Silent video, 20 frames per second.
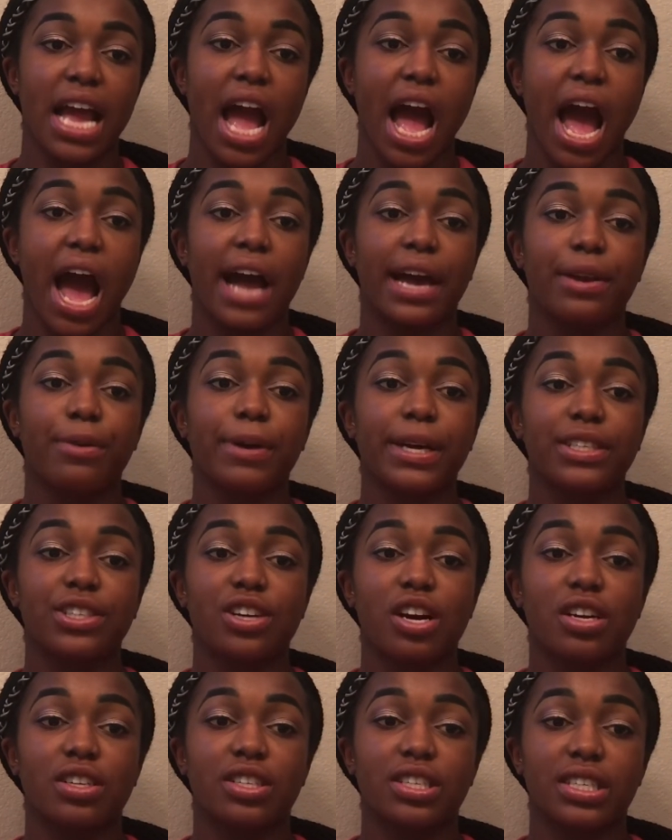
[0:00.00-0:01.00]
how do I
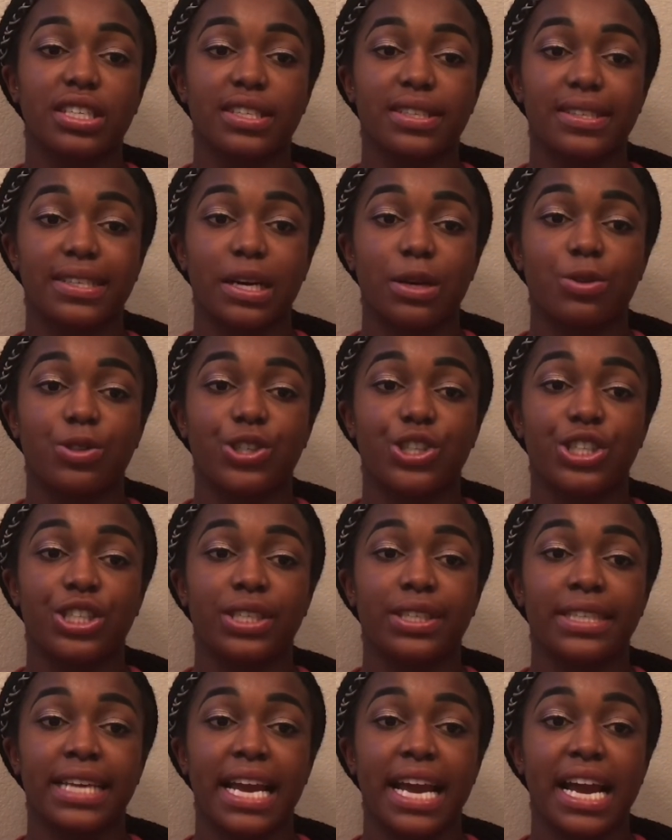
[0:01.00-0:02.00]
talk to these
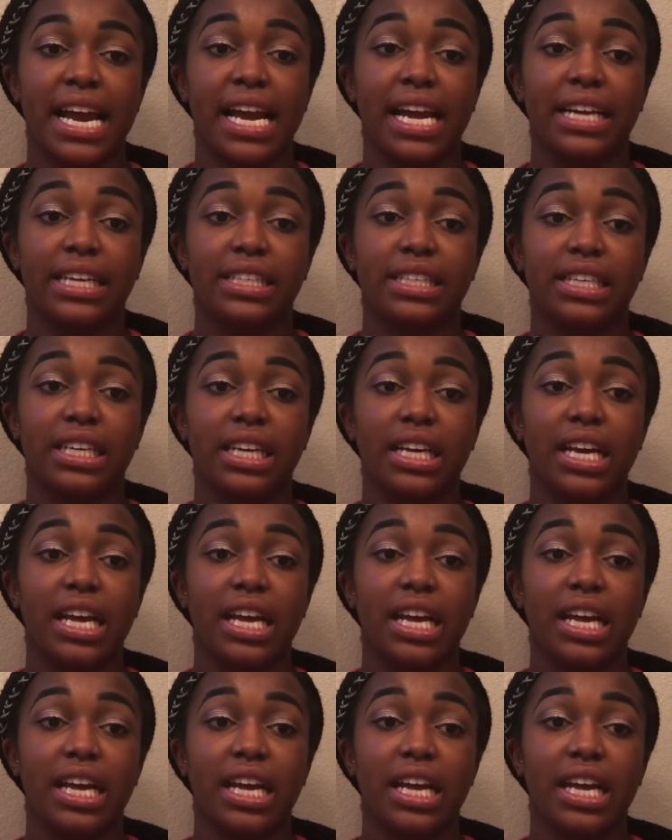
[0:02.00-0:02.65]
coaches and